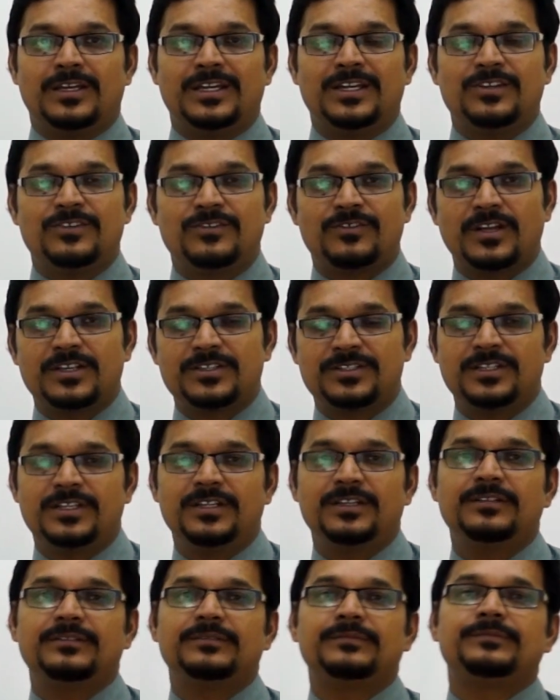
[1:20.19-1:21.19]

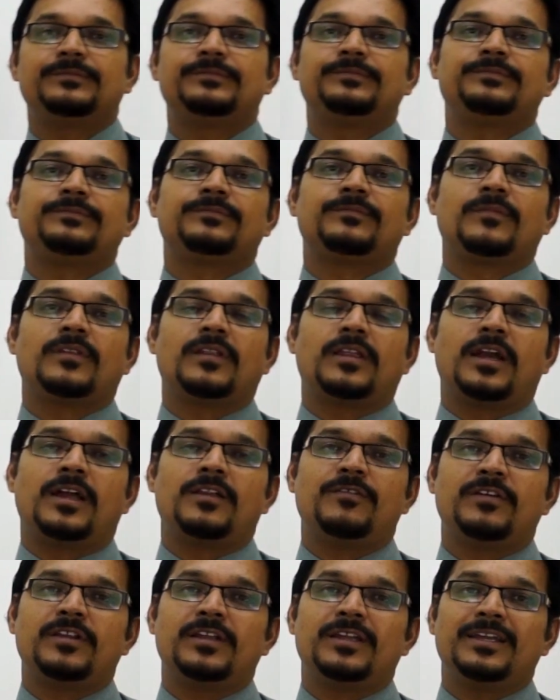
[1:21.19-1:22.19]
interesting
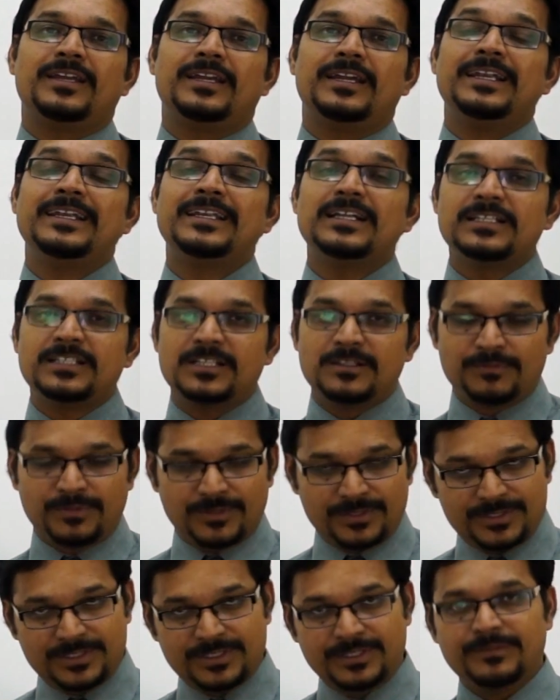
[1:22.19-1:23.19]
and very intelligent
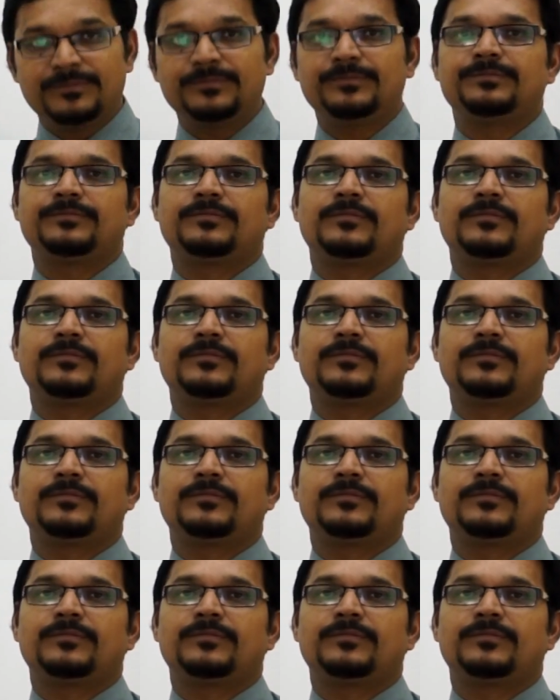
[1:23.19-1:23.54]
person